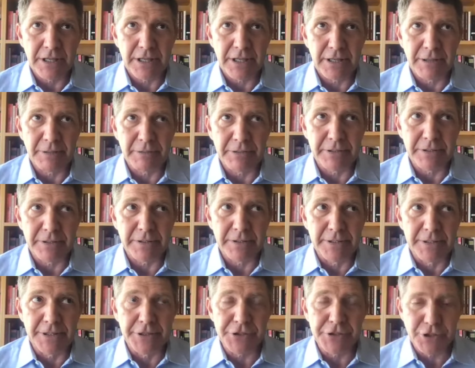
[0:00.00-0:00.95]
Uh,
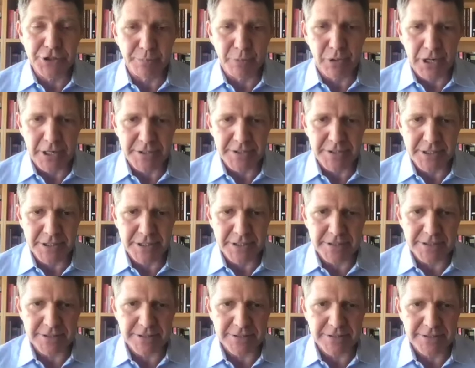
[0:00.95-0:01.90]
the initiative
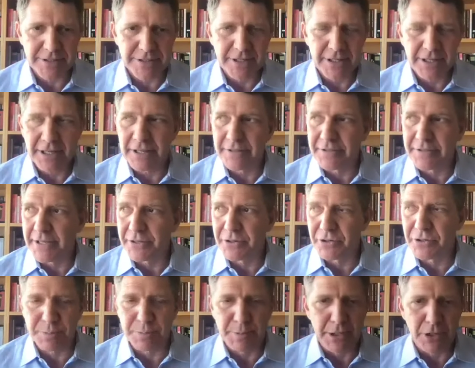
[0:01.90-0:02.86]
process, and the
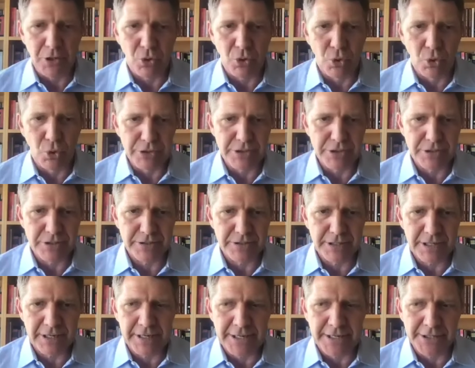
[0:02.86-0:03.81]
other is about courts.
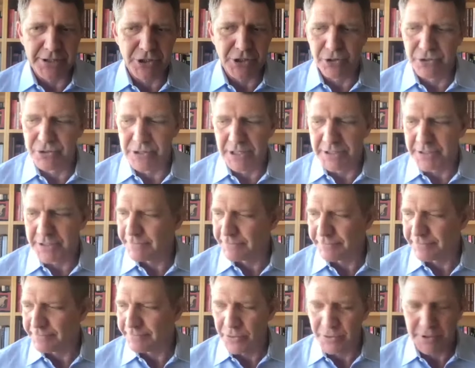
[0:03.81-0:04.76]
And I chose not to
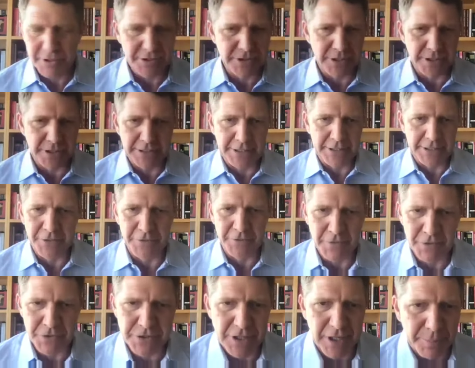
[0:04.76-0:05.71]
focus on either of
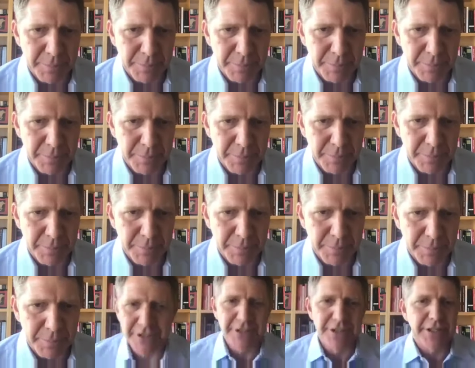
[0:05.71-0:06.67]
those
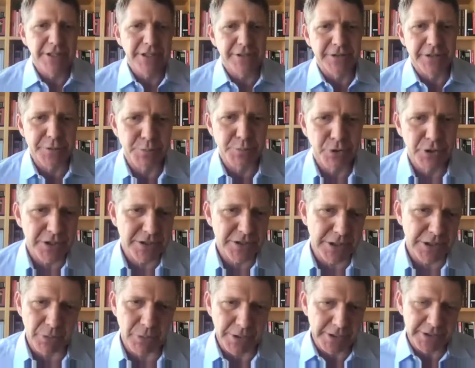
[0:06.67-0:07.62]
topics much in
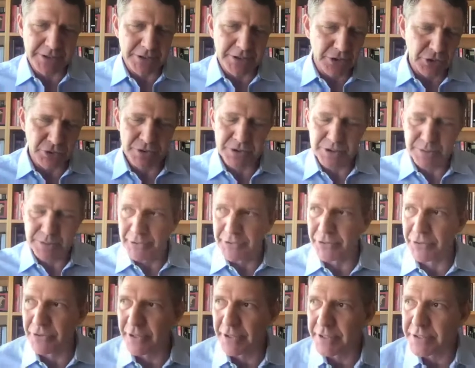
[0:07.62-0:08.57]
this book because I wanted to do
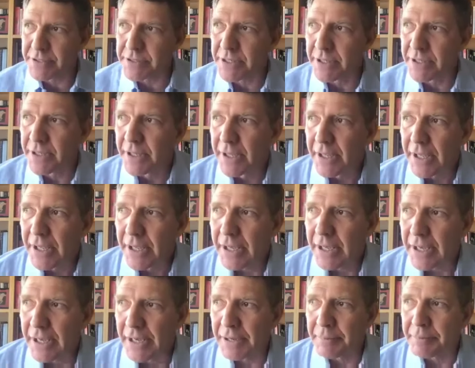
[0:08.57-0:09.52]
some other things.
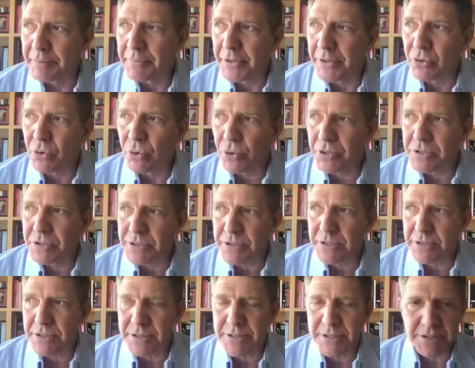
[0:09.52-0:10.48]
Um, the courts
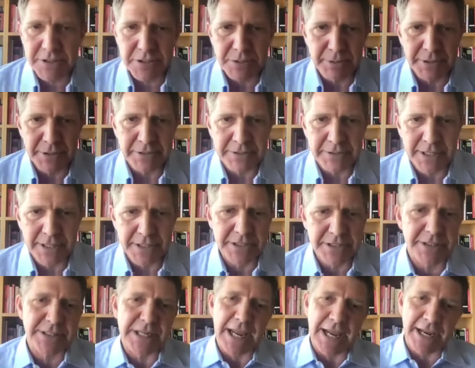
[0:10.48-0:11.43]
system in
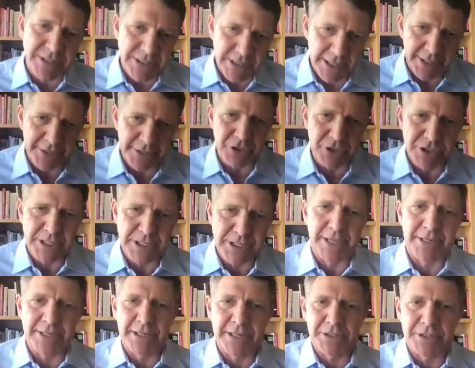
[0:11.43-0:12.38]
Texas, as I
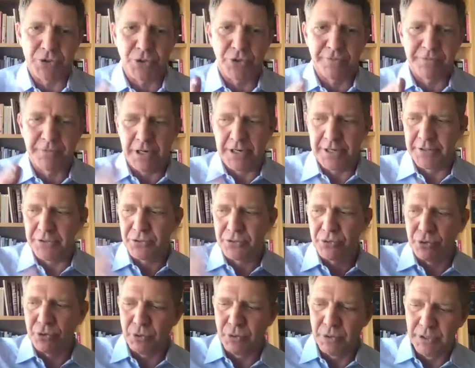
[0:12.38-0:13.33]
understand it, has sort of gone
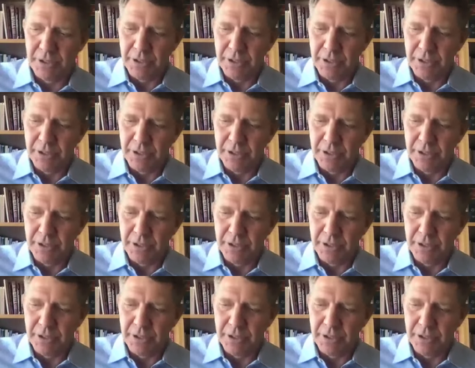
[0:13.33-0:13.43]
through